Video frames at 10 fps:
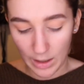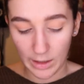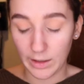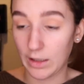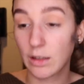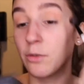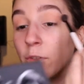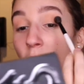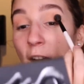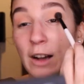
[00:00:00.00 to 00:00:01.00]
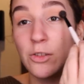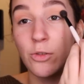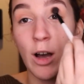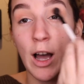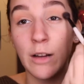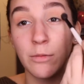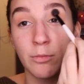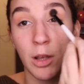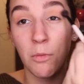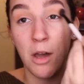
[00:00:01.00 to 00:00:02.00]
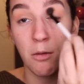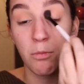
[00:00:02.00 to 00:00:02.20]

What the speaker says: and like the Vlog Squad. Me and my